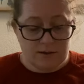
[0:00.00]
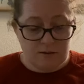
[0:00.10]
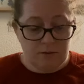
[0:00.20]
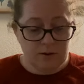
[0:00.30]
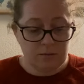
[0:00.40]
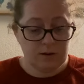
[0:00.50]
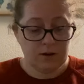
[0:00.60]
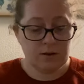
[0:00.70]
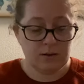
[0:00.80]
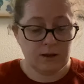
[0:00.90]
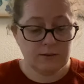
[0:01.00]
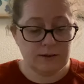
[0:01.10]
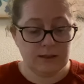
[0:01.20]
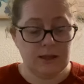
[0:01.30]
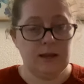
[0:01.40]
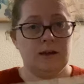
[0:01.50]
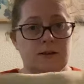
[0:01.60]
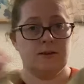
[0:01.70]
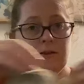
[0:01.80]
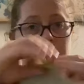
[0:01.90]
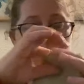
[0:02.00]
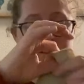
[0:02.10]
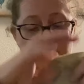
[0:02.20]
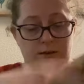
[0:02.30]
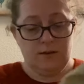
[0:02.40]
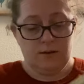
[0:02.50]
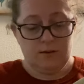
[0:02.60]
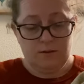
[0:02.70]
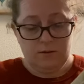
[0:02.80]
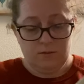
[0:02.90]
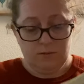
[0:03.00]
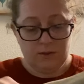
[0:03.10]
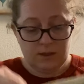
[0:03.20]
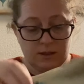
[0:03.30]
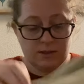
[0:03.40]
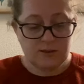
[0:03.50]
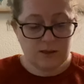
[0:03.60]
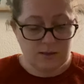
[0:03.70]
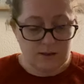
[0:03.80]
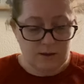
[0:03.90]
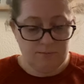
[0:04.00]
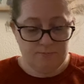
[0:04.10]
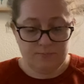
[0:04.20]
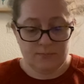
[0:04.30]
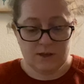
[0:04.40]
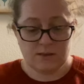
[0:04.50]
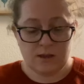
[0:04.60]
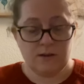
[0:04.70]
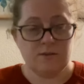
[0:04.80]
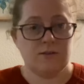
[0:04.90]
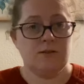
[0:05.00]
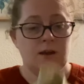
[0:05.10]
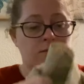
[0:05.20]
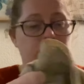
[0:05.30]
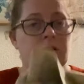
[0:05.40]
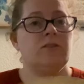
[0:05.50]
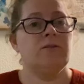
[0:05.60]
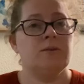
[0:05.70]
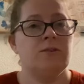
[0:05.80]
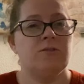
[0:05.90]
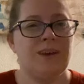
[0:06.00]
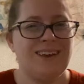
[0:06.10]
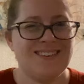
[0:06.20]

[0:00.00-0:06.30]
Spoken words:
I'm going to work on Celtic ladies within the season. Because I really do enjoy